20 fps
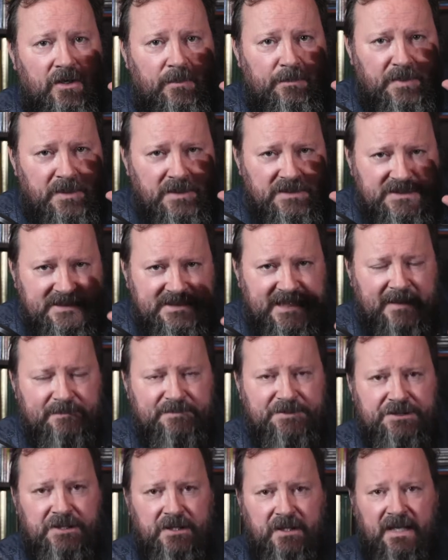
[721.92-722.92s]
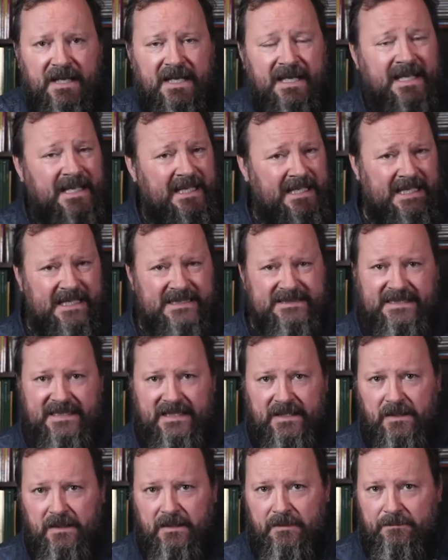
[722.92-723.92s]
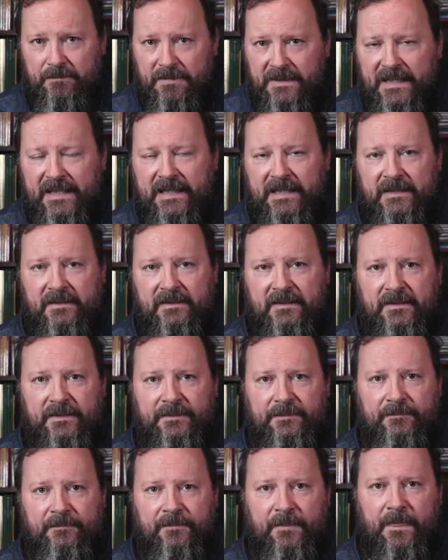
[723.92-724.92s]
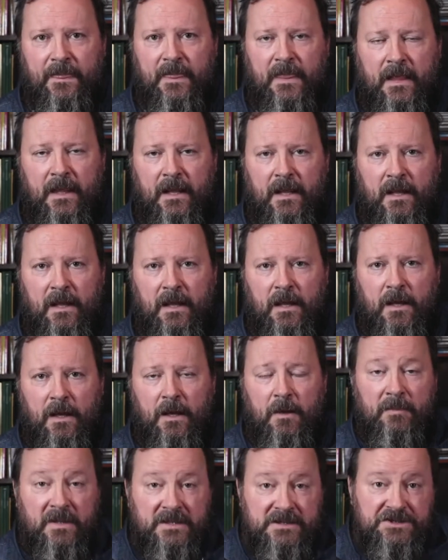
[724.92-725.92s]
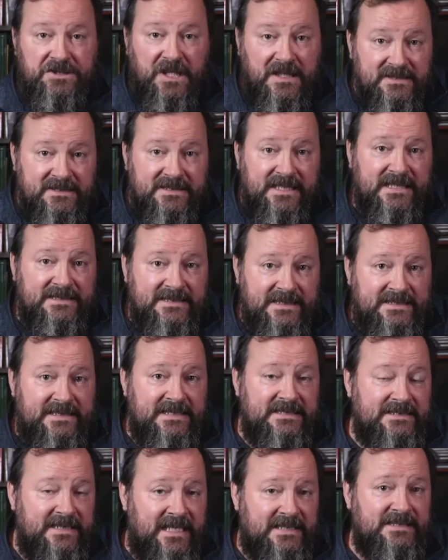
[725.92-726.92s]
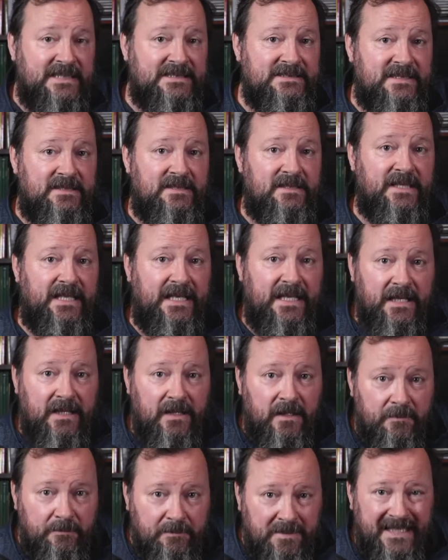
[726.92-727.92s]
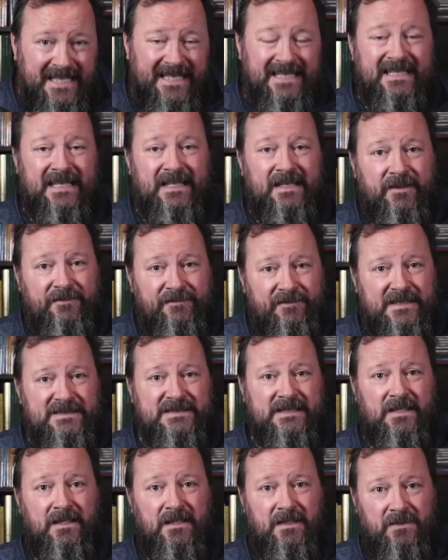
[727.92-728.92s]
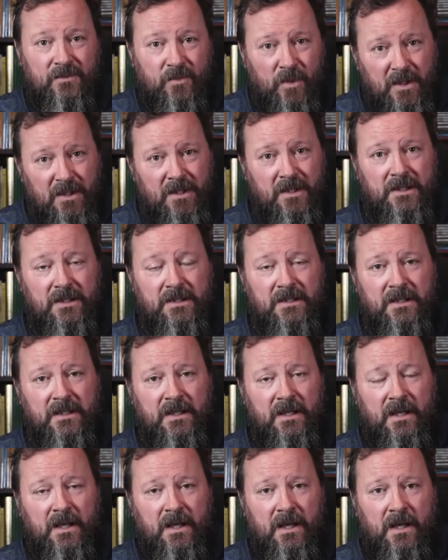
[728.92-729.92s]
our perception is incomplete. But just as it is necessarily incomplete in the physical world,